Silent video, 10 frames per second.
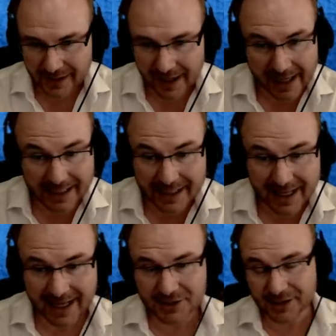I didn't
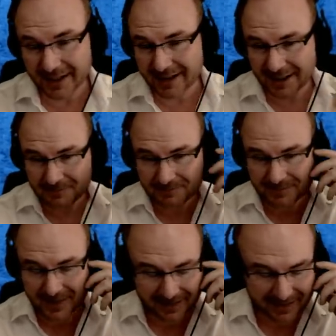actually um,
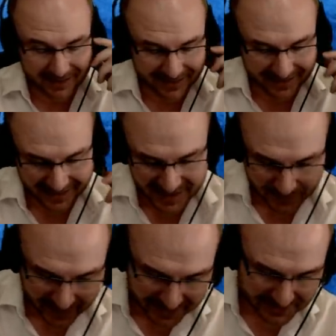
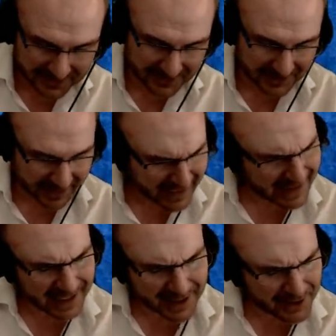expect
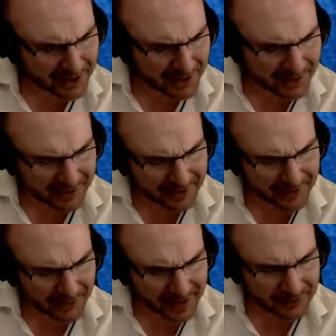anything
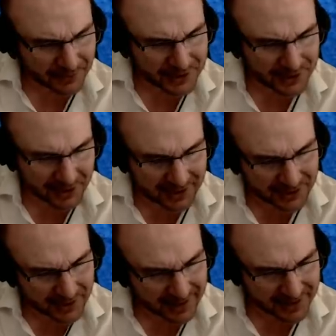when I first started
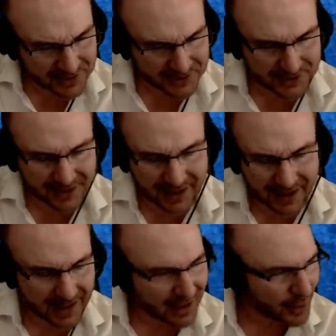doing this,
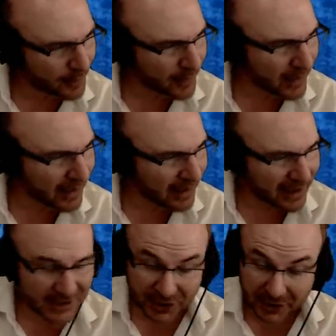but I
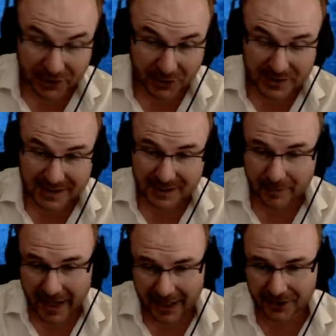started noticing some
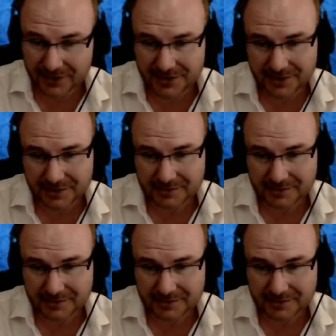patterns.